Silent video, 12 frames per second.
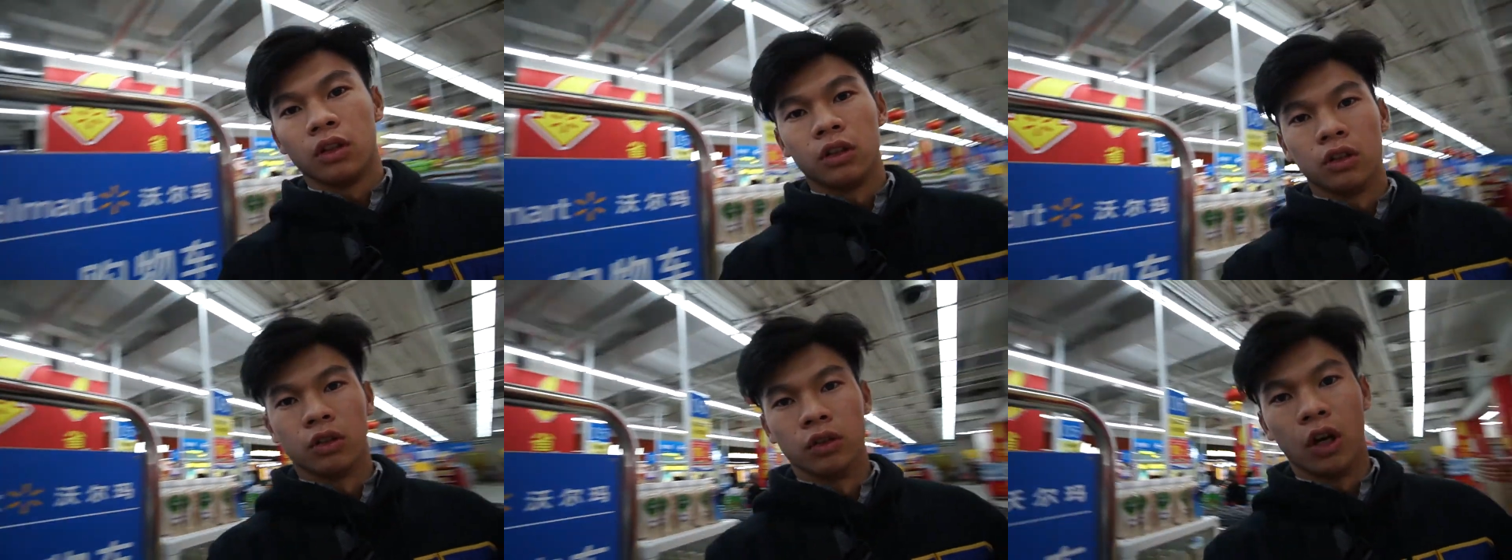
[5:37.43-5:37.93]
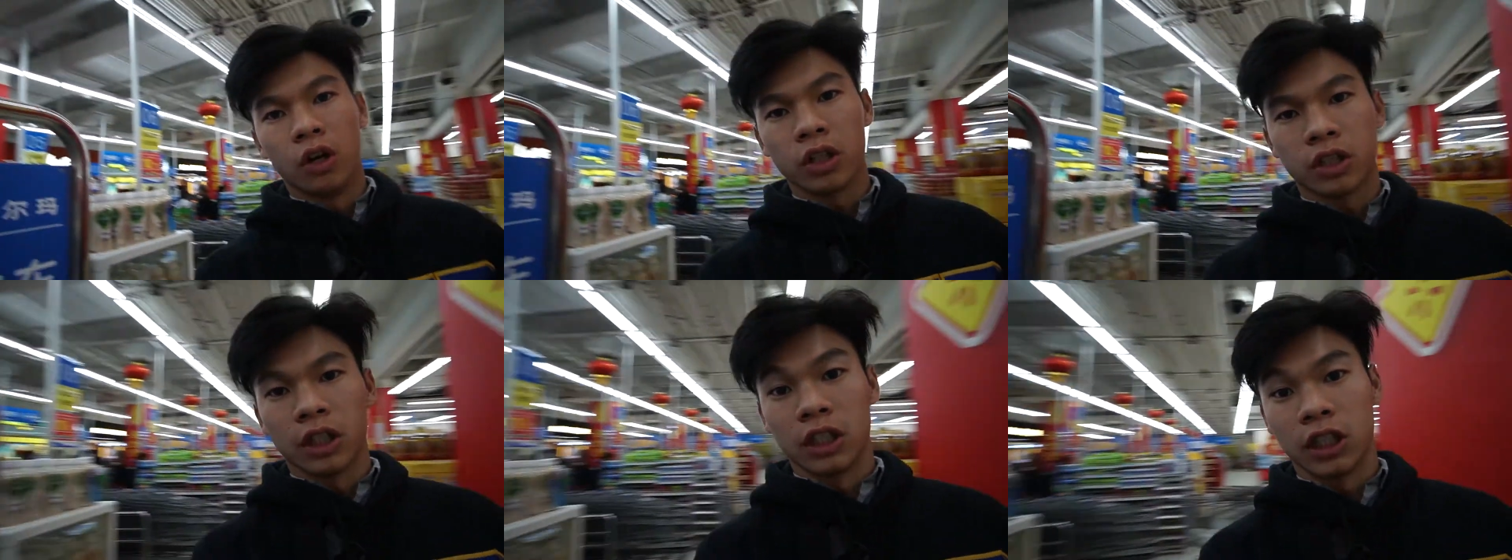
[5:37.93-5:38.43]
you'll
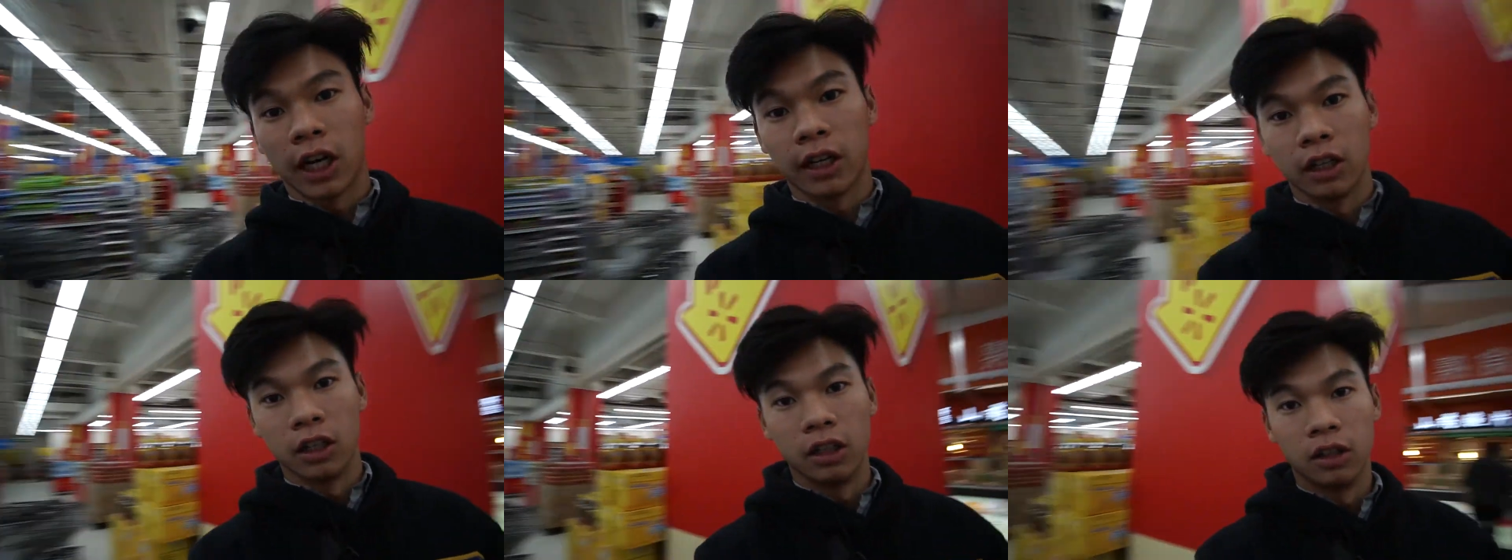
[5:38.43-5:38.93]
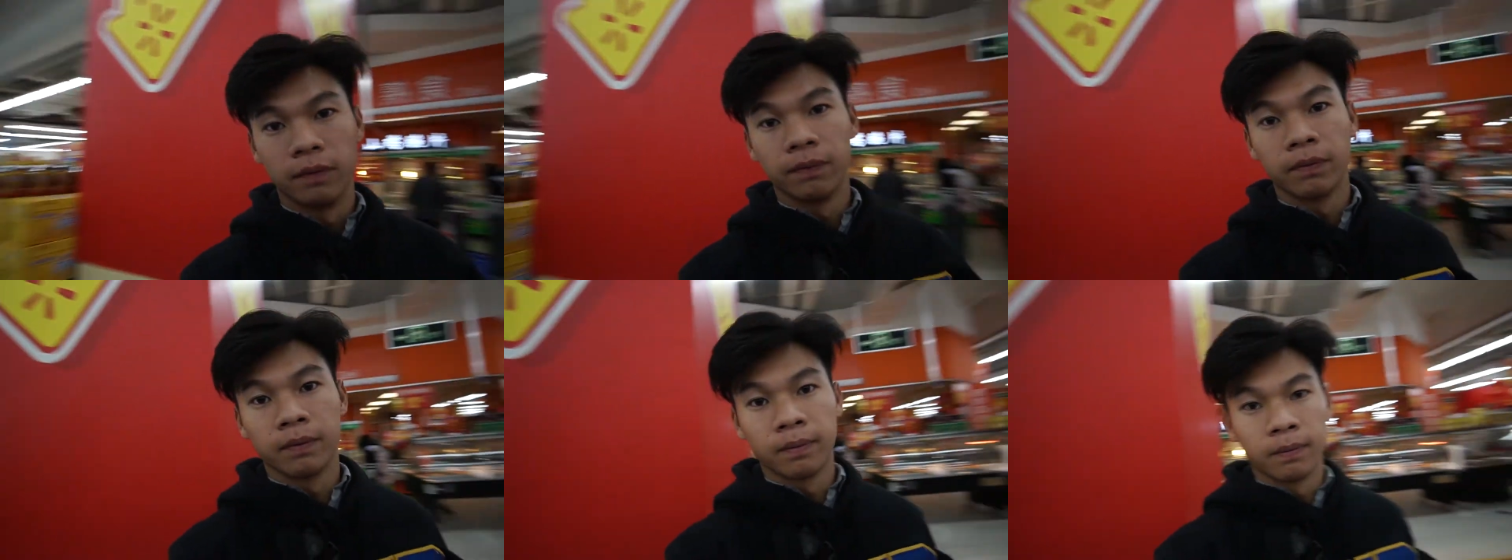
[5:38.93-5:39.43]
notice in China
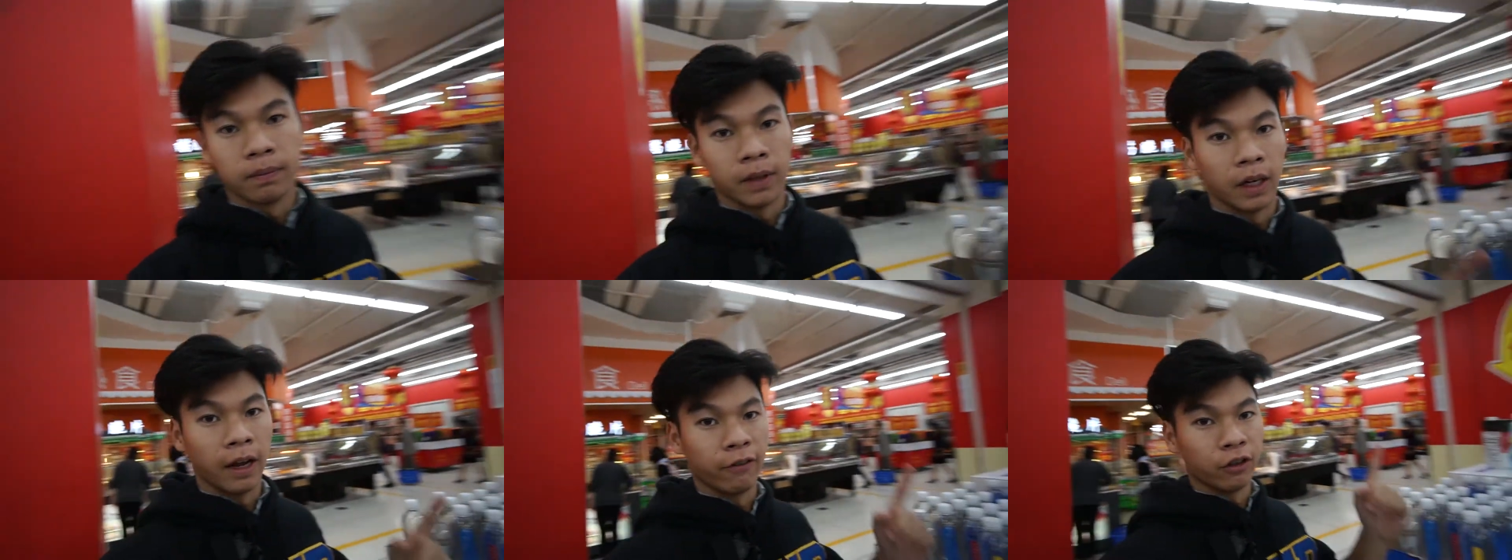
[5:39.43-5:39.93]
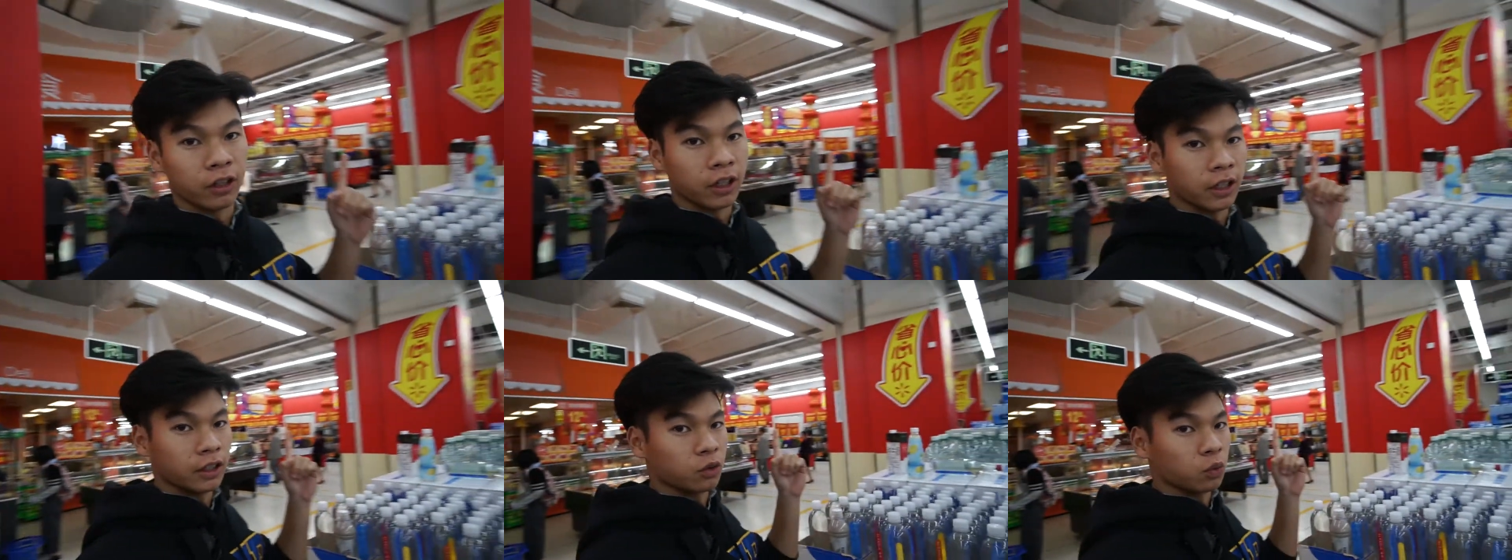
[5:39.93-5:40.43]
that
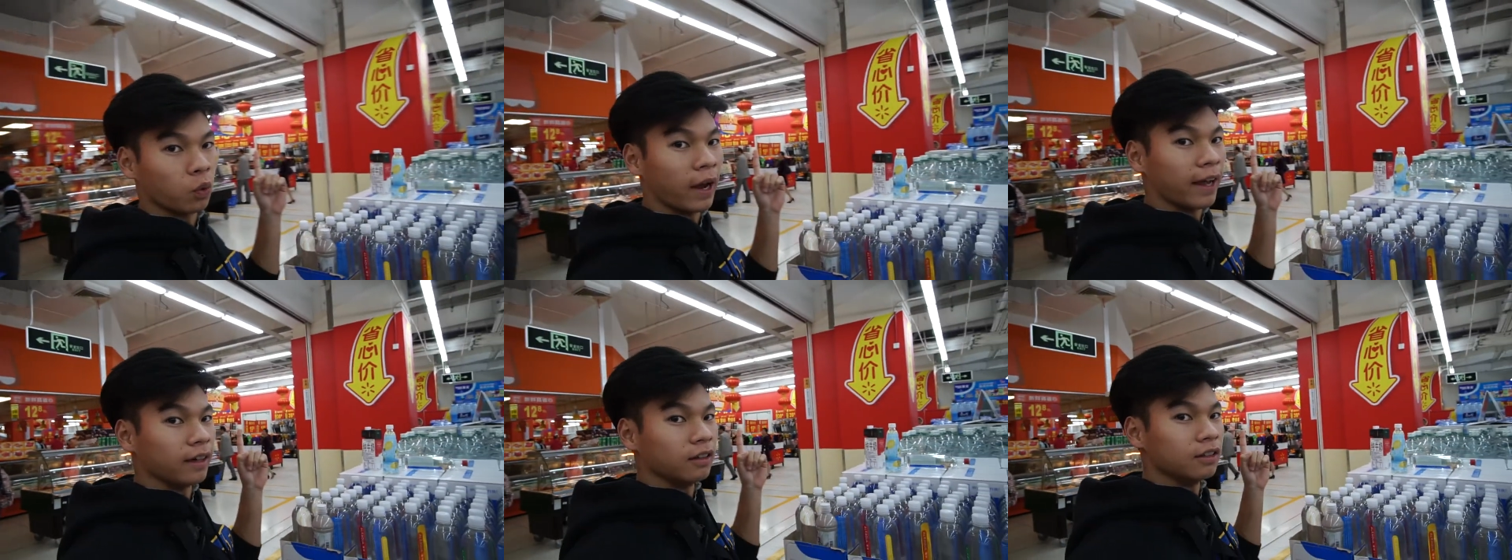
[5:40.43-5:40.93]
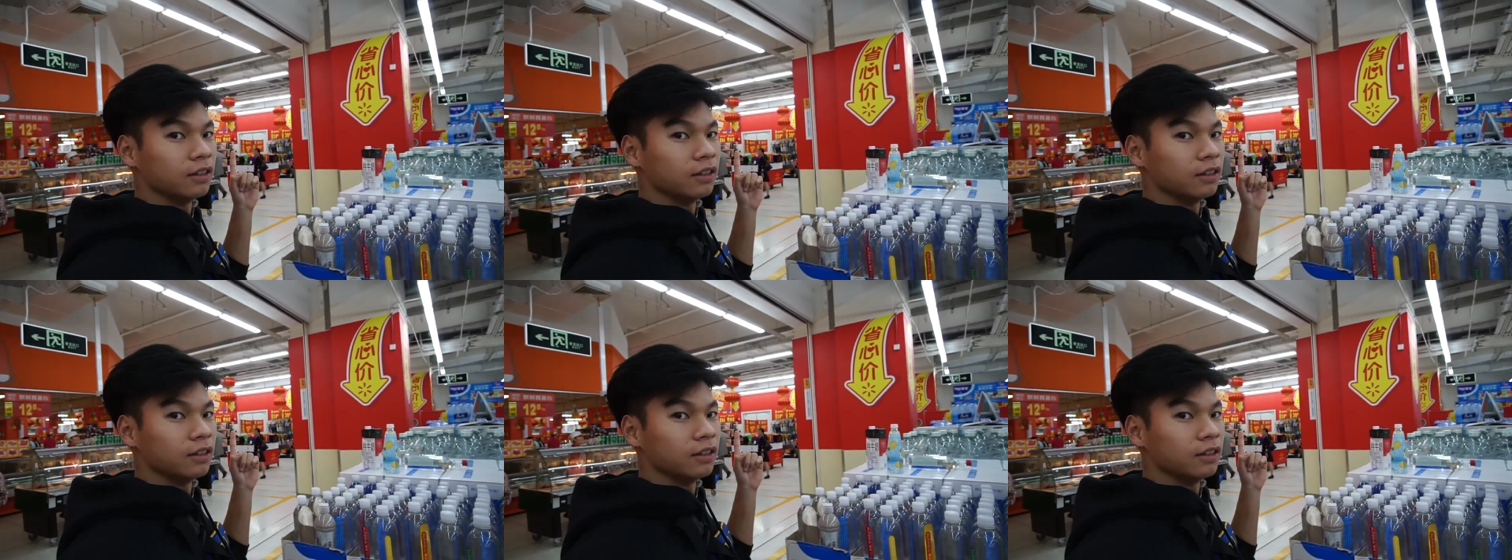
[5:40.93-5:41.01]
everything is red.